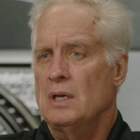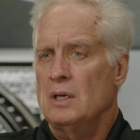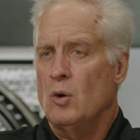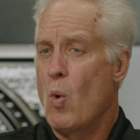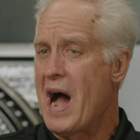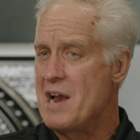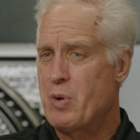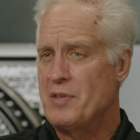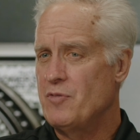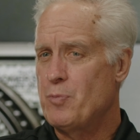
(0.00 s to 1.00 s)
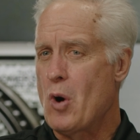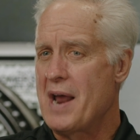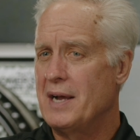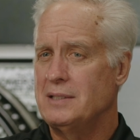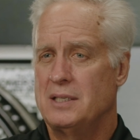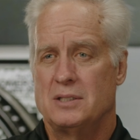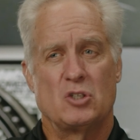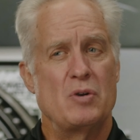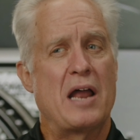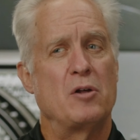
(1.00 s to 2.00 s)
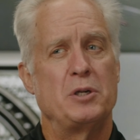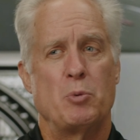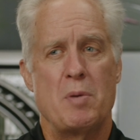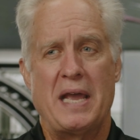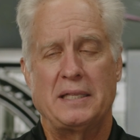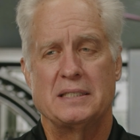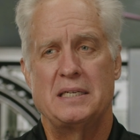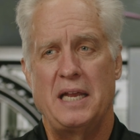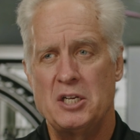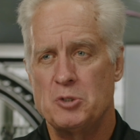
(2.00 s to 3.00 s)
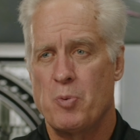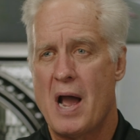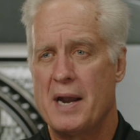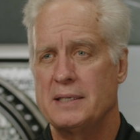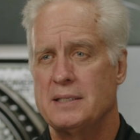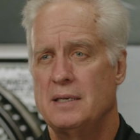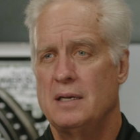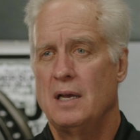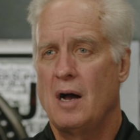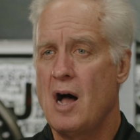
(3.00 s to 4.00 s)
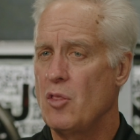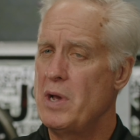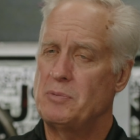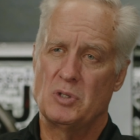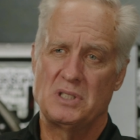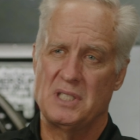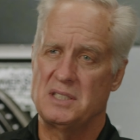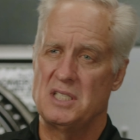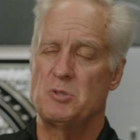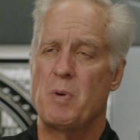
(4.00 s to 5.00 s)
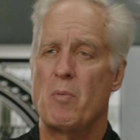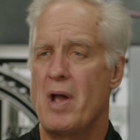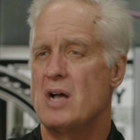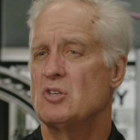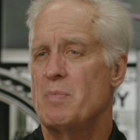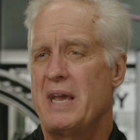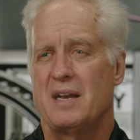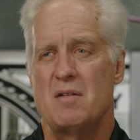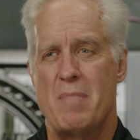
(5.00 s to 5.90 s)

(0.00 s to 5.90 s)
Wide breadth of product. So not only do we make this an inch product all the way up to a 6 inch, but we also make it in